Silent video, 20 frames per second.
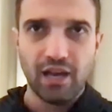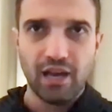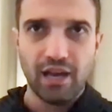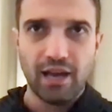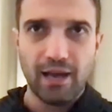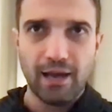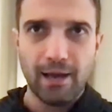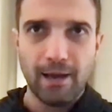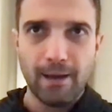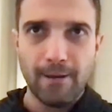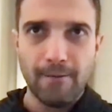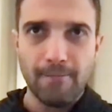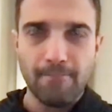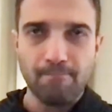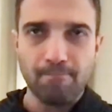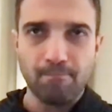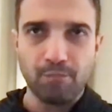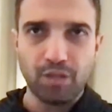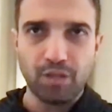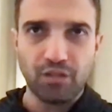
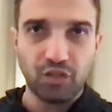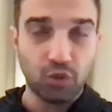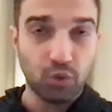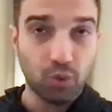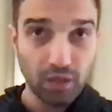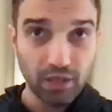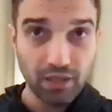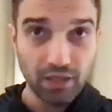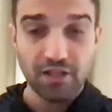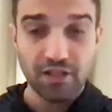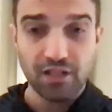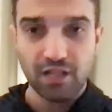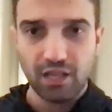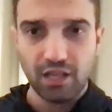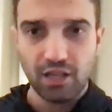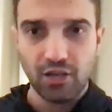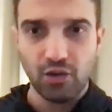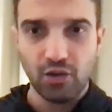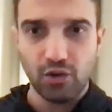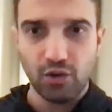um, the
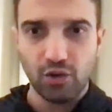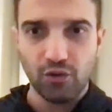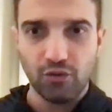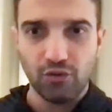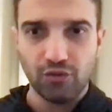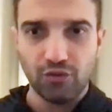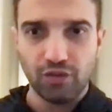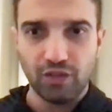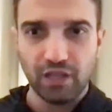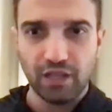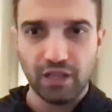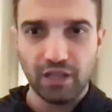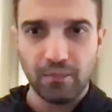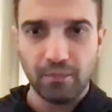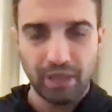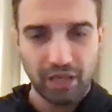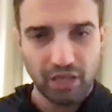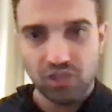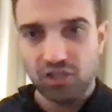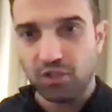quality of the
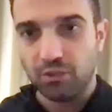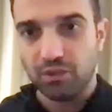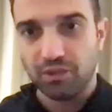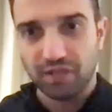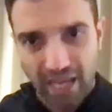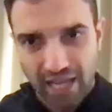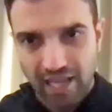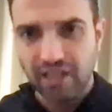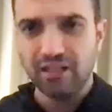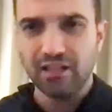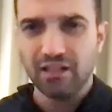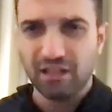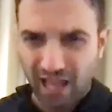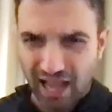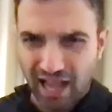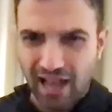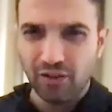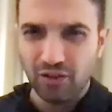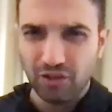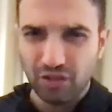picture that were taken and
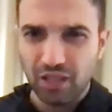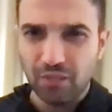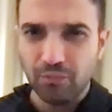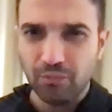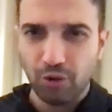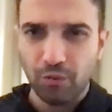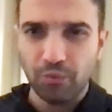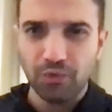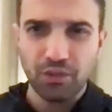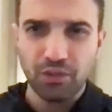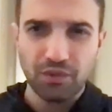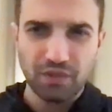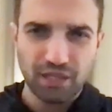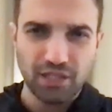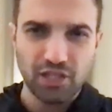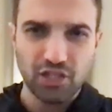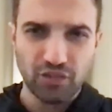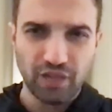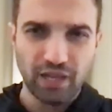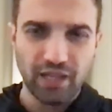how the property was
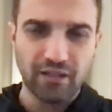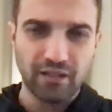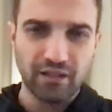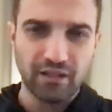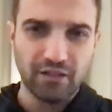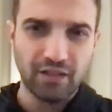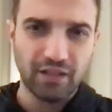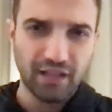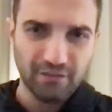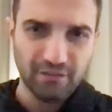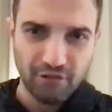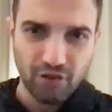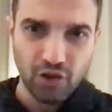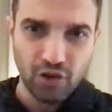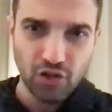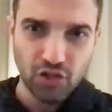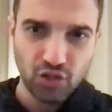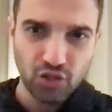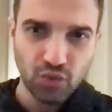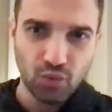illustrated and i think that
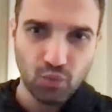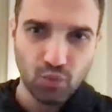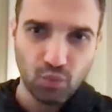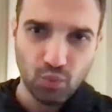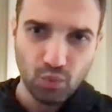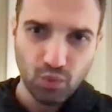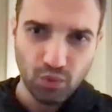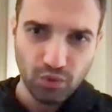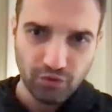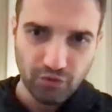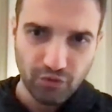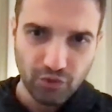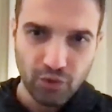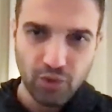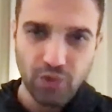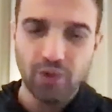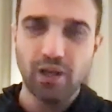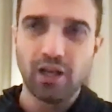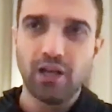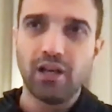virtual
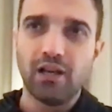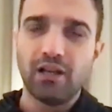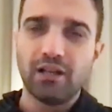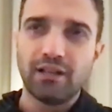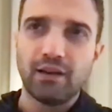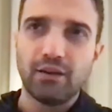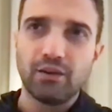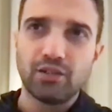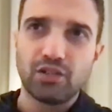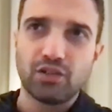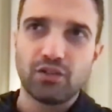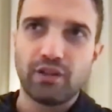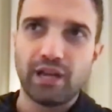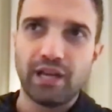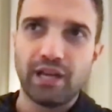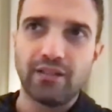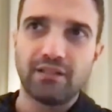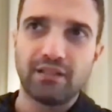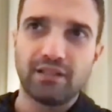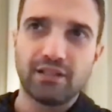walkthrough that was
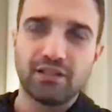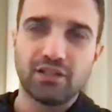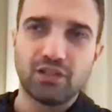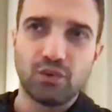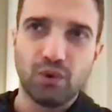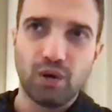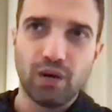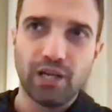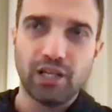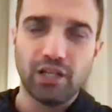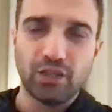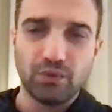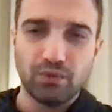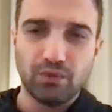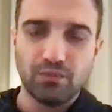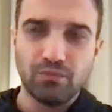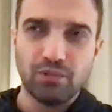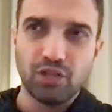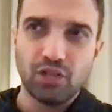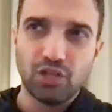created is quite
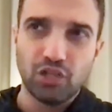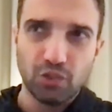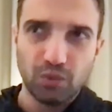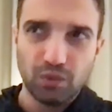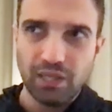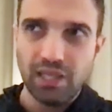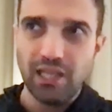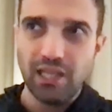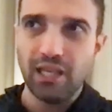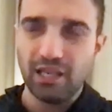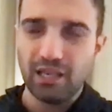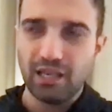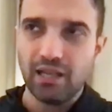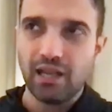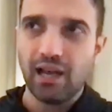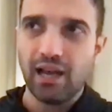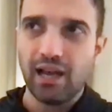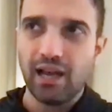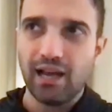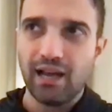un- unique
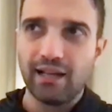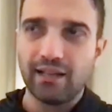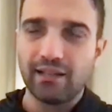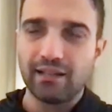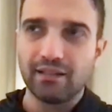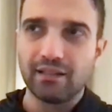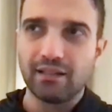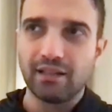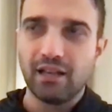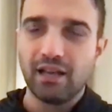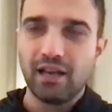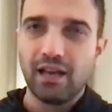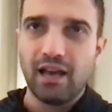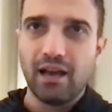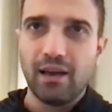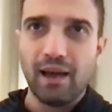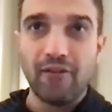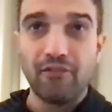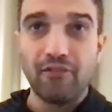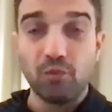and uh,
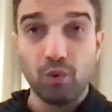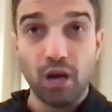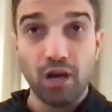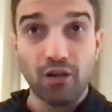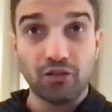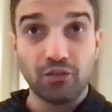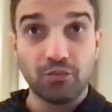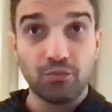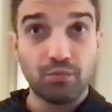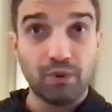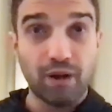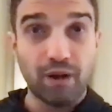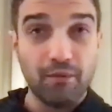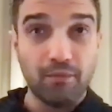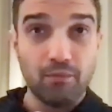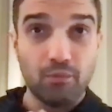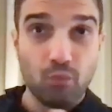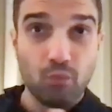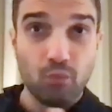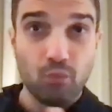having worked with
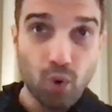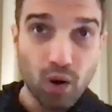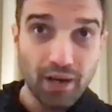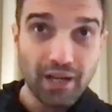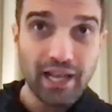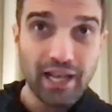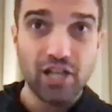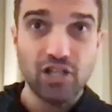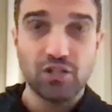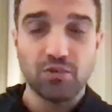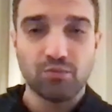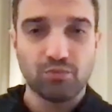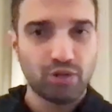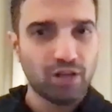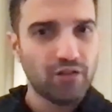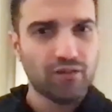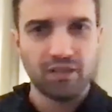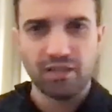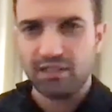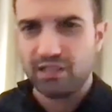a, one agent
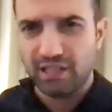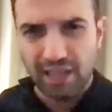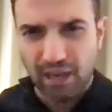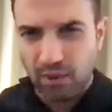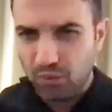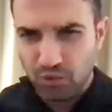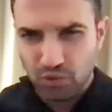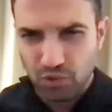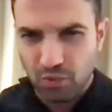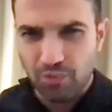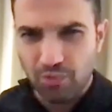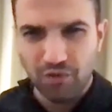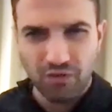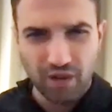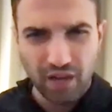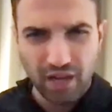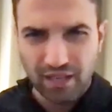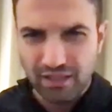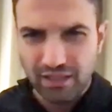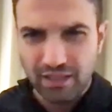previously that was not
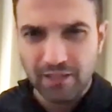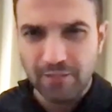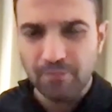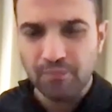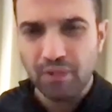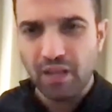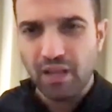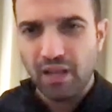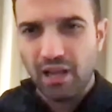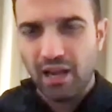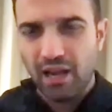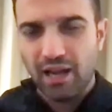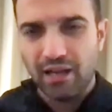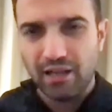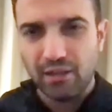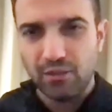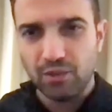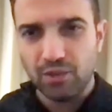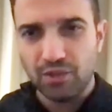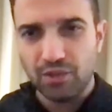provided and
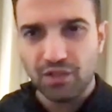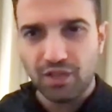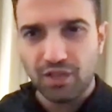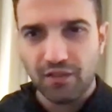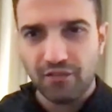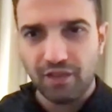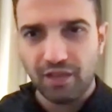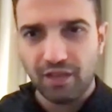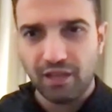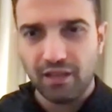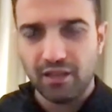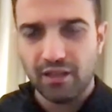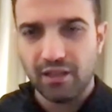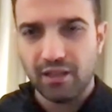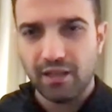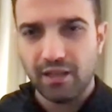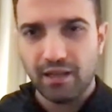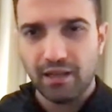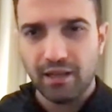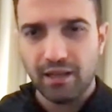it was i think
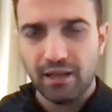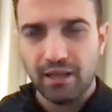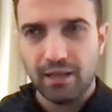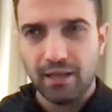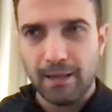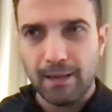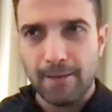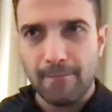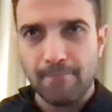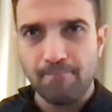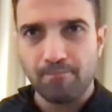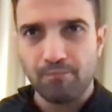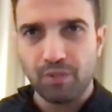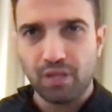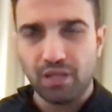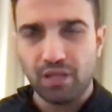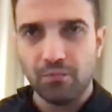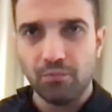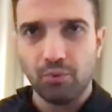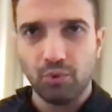a, a um,
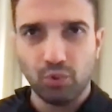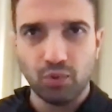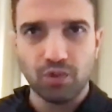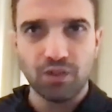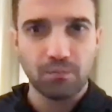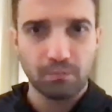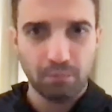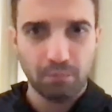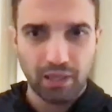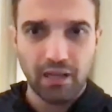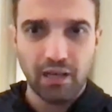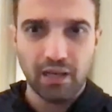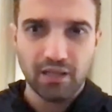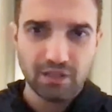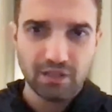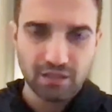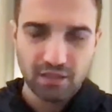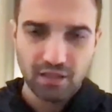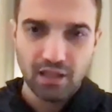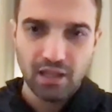an important
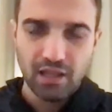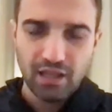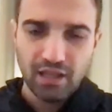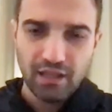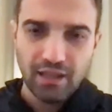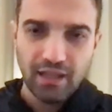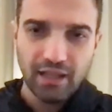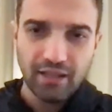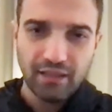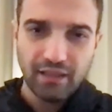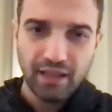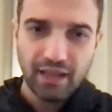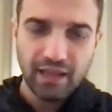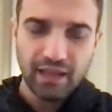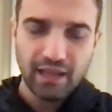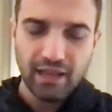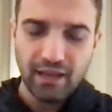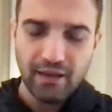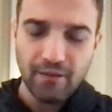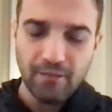plus that
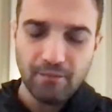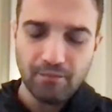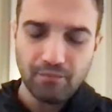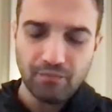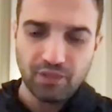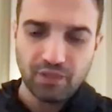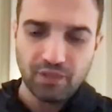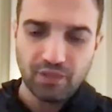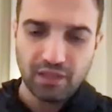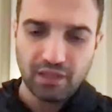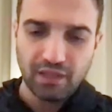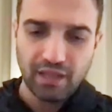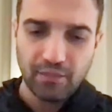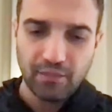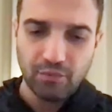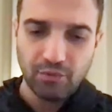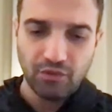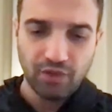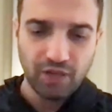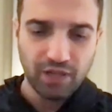they um, that they
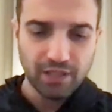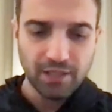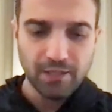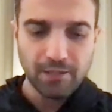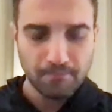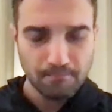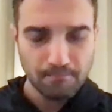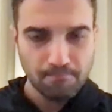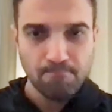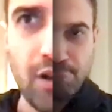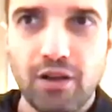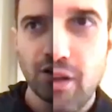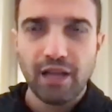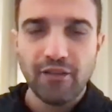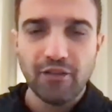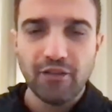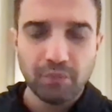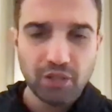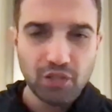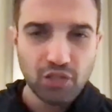provided.
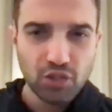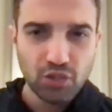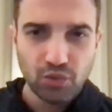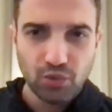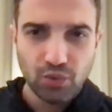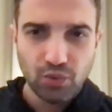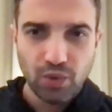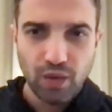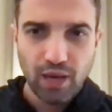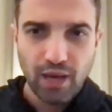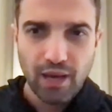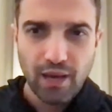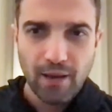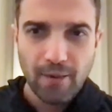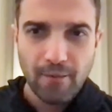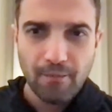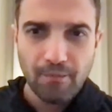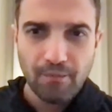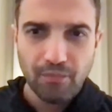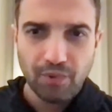David Mitchell,
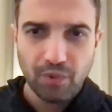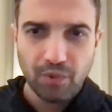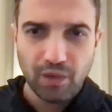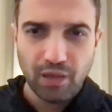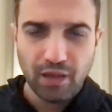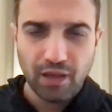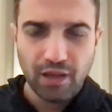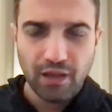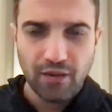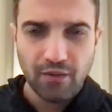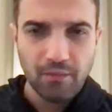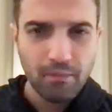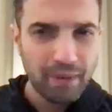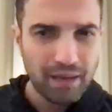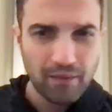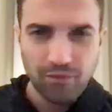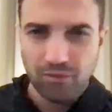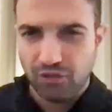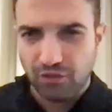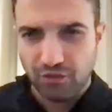um, when I
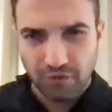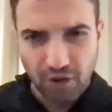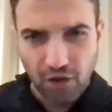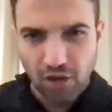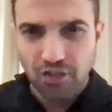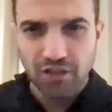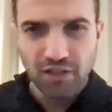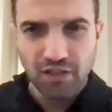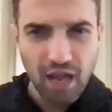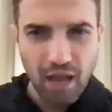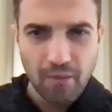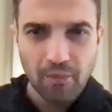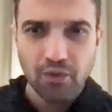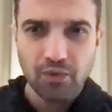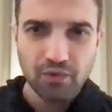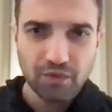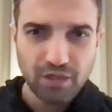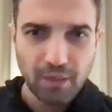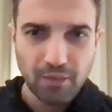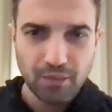met him for the first time and in
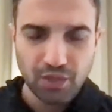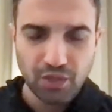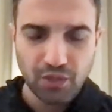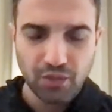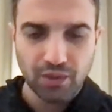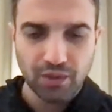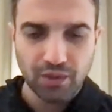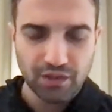subsequent